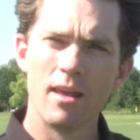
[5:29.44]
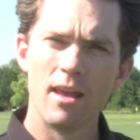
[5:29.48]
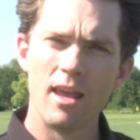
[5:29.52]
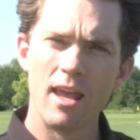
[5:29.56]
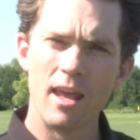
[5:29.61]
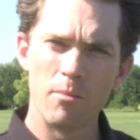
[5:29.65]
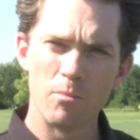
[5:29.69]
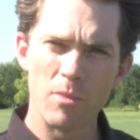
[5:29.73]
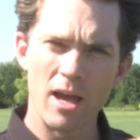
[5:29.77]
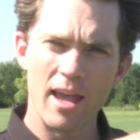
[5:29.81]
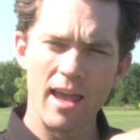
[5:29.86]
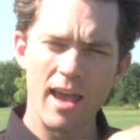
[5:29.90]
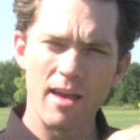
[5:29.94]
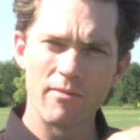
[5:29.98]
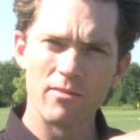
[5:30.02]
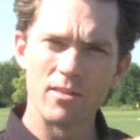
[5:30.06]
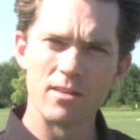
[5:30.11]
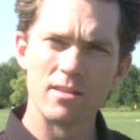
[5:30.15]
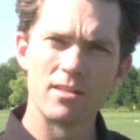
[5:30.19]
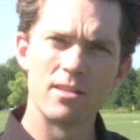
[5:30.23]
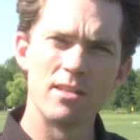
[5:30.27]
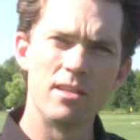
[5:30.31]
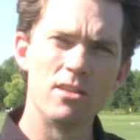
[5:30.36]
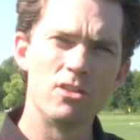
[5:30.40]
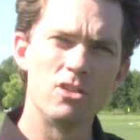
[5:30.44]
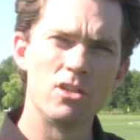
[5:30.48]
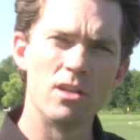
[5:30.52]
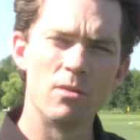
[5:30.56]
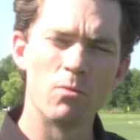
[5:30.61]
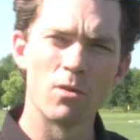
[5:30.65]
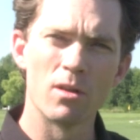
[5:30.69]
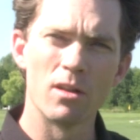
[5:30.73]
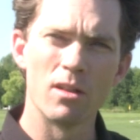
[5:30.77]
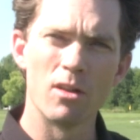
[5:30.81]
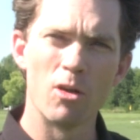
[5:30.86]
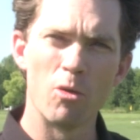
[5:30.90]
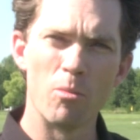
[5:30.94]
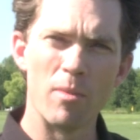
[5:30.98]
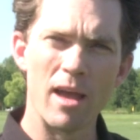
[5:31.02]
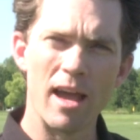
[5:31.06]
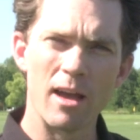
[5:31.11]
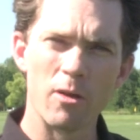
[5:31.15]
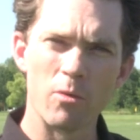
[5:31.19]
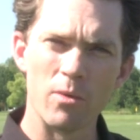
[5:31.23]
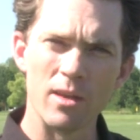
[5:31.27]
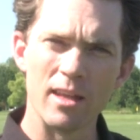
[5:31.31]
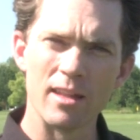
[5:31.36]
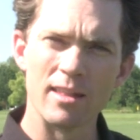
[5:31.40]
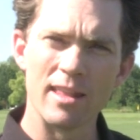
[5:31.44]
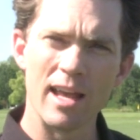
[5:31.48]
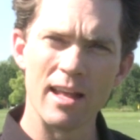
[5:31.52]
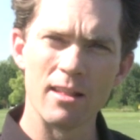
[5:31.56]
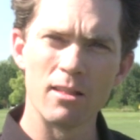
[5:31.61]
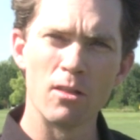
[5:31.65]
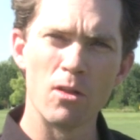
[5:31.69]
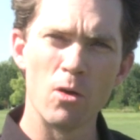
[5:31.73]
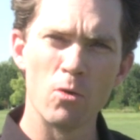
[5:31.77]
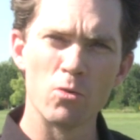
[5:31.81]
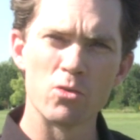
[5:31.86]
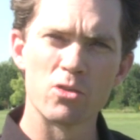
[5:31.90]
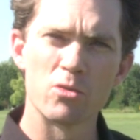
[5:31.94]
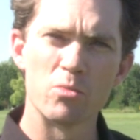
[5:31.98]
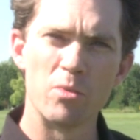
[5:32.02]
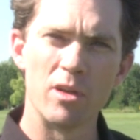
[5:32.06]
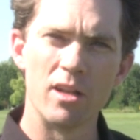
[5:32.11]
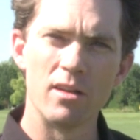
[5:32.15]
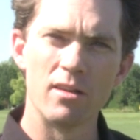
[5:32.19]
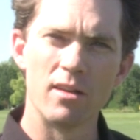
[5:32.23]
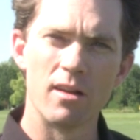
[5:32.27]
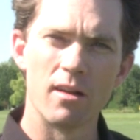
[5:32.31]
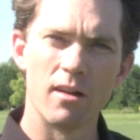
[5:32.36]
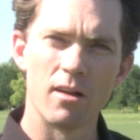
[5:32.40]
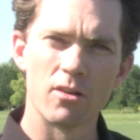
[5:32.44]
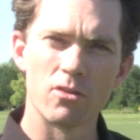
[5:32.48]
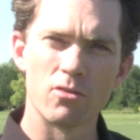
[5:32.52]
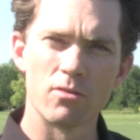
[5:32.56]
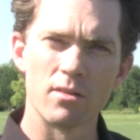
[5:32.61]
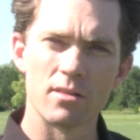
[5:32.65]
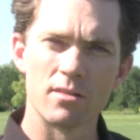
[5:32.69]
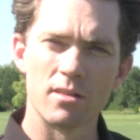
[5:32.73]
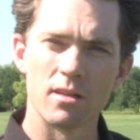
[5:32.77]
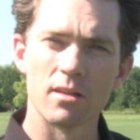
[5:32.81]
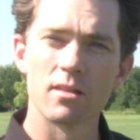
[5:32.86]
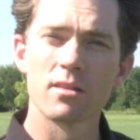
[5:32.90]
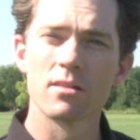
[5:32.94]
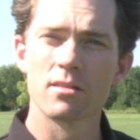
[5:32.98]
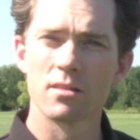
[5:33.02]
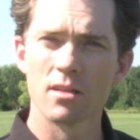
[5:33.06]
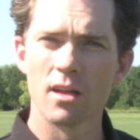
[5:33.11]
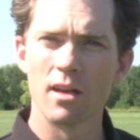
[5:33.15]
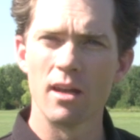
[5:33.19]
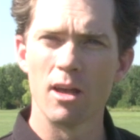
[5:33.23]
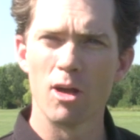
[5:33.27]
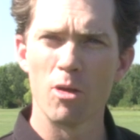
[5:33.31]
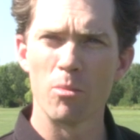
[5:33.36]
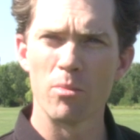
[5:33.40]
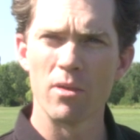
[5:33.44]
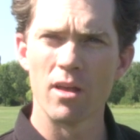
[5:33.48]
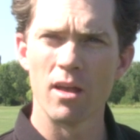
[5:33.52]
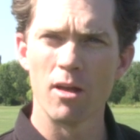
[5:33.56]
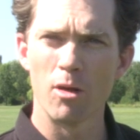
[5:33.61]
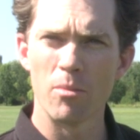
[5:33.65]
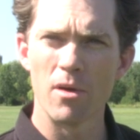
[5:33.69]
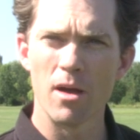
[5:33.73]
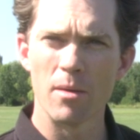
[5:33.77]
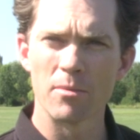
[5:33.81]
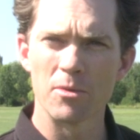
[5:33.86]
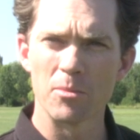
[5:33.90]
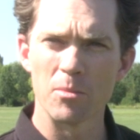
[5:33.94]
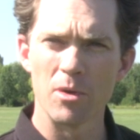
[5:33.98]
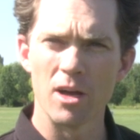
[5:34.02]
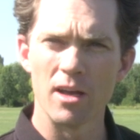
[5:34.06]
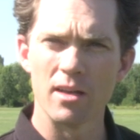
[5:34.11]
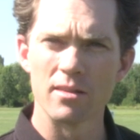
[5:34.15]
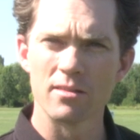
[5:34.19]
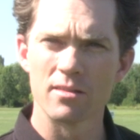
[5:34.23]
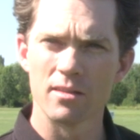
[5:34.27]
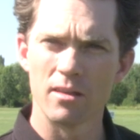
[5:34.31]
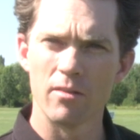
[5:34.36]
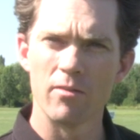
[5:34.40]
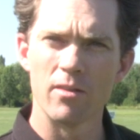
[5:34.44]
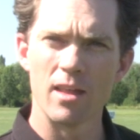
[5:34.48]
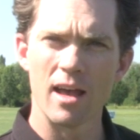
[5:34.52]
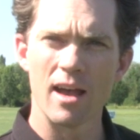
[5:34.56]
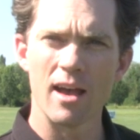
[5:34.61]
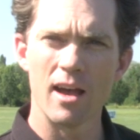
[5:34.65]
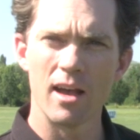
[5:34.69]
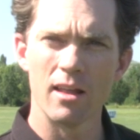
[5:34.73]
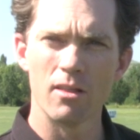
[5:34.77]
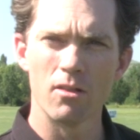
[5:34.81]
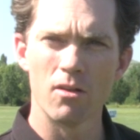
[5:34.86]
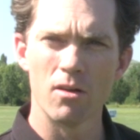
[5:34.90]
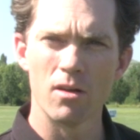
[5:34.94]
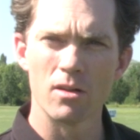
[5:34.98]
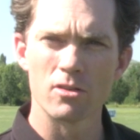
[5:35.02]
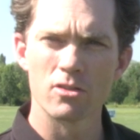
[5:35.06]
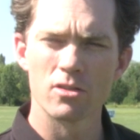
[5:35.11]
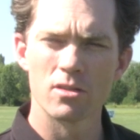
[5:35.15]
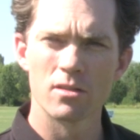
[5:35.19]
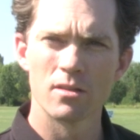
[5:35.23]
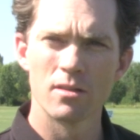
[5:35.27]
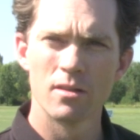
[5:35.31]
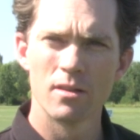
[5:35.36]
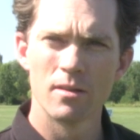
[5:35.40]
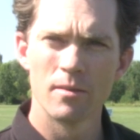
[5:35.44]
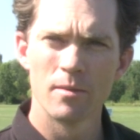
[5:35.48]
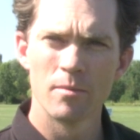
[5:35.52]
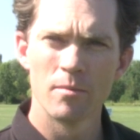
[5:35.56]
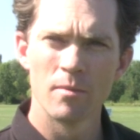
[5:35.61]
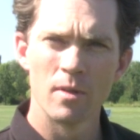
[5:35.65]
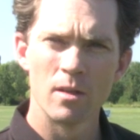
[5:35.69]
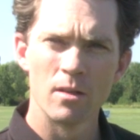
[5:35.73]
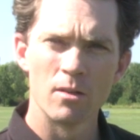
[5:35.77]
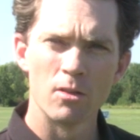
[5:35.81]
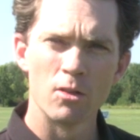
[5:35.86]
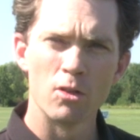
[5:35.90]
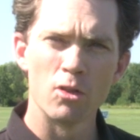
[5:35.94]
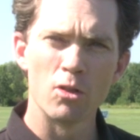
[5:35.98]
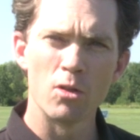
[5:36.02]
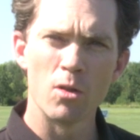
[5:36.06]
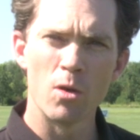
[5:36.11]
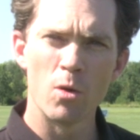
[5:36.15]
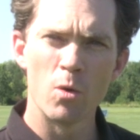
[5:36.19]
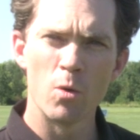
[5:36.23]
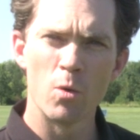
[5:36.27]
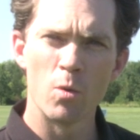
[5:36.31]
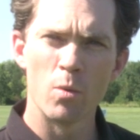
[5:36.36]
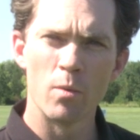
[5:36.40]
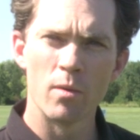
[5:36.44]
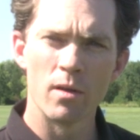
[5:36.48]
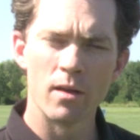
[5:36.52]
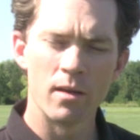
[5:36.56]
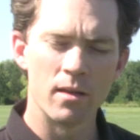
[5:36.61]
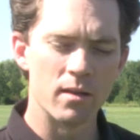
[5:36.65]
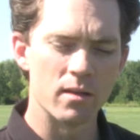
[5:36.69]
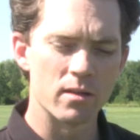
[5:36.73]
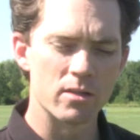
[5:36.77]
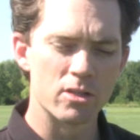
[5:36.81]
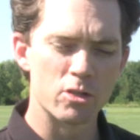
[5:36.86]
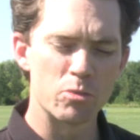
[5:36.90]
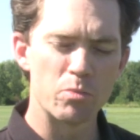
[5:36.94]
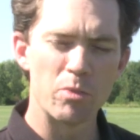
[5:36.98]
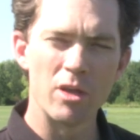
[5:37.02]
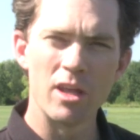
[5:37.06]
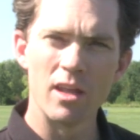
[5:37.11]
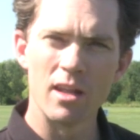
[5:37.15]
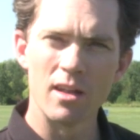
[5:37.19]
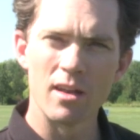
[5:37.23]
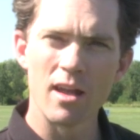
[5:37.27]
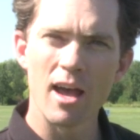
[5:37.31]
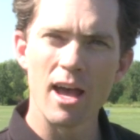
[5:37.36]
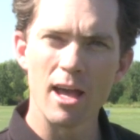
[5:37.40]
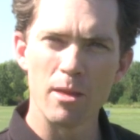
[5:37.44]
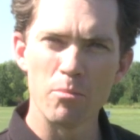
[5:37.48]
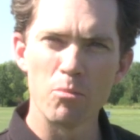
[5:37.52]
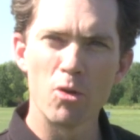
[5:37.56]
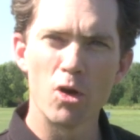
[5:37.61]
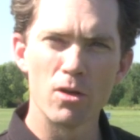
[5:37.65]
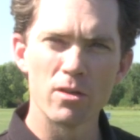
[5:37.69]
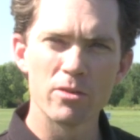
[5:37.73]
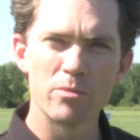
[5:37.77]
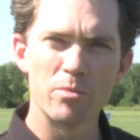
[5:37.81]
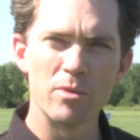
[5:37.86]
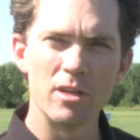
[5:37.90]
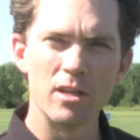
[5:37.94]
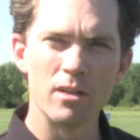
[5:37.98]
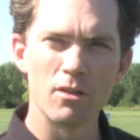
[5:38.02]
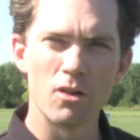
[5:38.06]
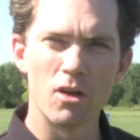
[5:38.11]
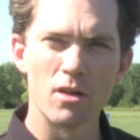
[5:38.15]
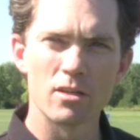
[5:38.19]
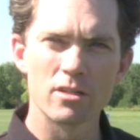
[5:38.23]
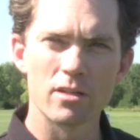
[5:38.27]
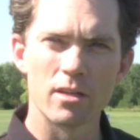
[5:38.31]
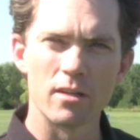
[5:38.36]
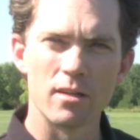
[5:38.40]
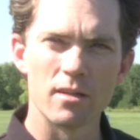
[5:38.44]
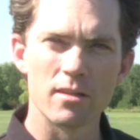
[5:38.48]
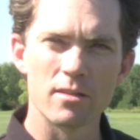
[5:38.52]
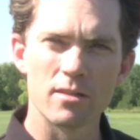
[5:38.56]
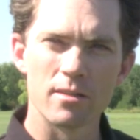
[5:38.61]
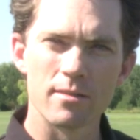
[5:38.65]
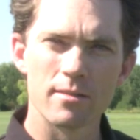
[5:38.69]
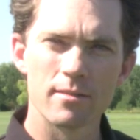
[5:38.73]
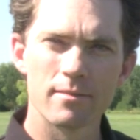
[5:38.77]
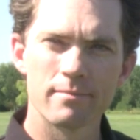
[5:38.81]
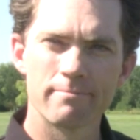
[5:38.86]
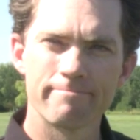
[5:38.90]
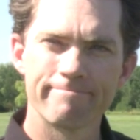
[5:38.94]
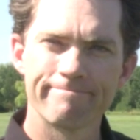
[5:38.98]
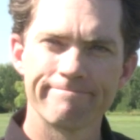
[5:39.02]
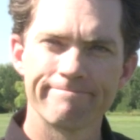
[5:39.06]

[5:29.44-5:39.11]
and by having the CG real low back, we get that low spin characteristic. It's going to help optimize, give you that high launch, low spin, high ball speed launch conditions.